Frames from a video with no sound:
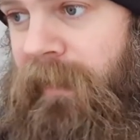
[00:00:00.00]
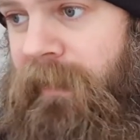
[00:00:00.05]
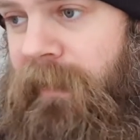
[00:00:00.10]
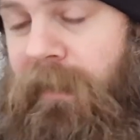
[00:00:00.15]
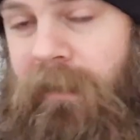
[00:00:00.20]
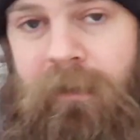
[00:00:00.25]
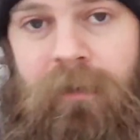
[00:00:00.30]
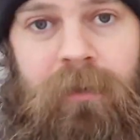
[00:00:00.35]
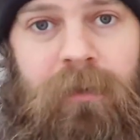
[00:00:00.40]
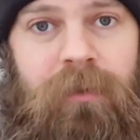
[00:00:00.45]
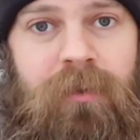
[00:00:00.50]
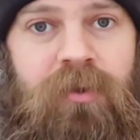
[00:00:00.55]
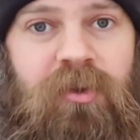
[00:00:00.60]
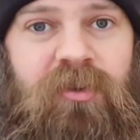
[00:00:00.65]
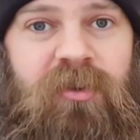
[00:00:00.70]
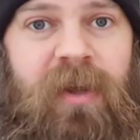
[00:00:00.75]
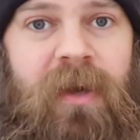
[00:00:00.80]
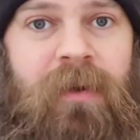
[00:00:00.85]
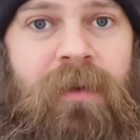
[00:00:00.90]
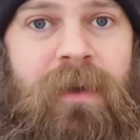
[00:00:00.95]
yeah, going to go
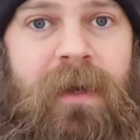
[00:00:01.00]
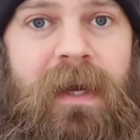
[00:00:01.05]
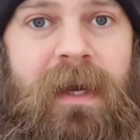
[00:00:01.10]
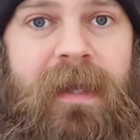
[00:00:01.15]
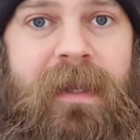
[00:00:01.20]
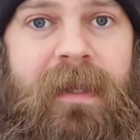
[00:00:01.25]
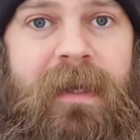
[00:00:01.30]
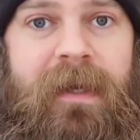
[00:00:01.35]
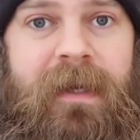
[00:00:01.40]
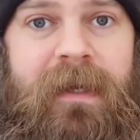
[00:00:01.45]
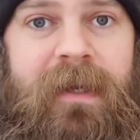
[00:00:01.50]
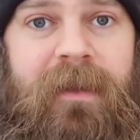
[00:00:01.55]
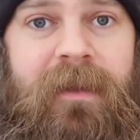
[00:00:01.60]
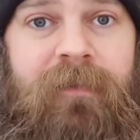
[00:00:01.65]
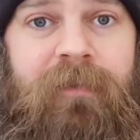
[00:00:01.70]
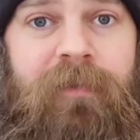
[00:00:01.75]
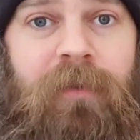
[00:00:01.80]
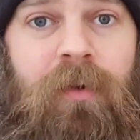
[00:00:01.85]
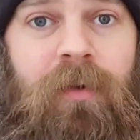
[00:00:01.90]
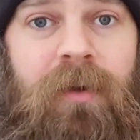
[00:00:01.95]
just now and get the
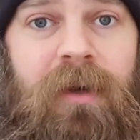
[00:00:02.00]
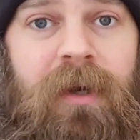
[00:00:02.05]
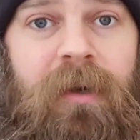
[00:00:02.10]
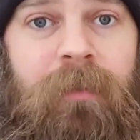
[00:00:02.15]
vlog